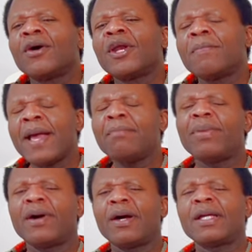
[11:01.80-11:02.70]

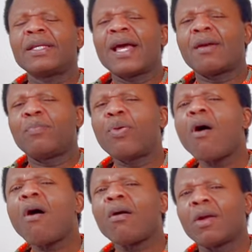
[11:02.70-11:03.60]
Remember that
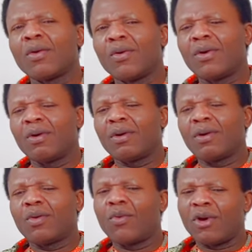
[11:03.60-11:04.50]
Paul
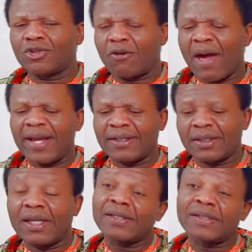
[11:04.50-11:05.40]
was
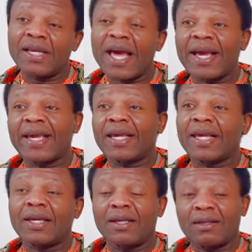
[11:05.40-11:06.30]
writing. You see, I
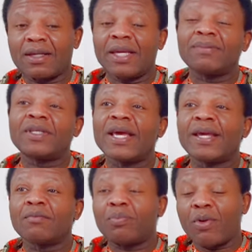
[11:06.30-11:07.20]
keep
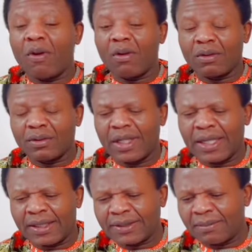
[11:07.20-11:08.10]
saying Paul
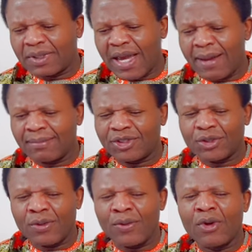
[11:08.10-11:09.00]
sometimes,
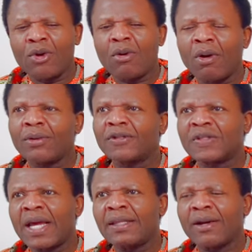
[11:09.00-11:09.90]
so
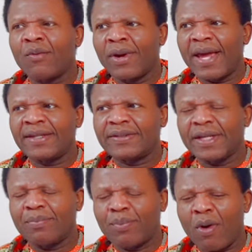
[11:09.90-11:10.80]
understand that when I
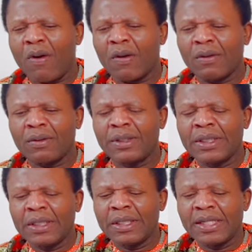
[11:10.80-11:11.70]
say Paul,
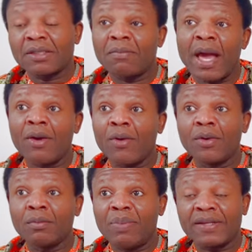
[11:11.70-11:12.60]
it's my
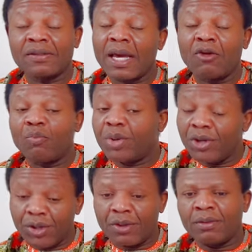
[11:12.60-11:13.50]
own personal
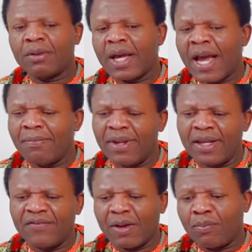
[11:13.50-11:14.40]
opinion. I
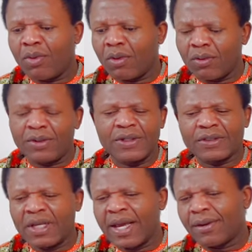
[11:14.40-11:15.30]
believe that Paul wrote
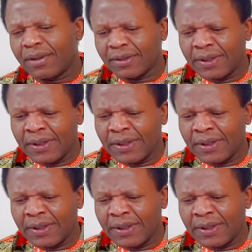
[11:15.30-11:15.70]
this letter.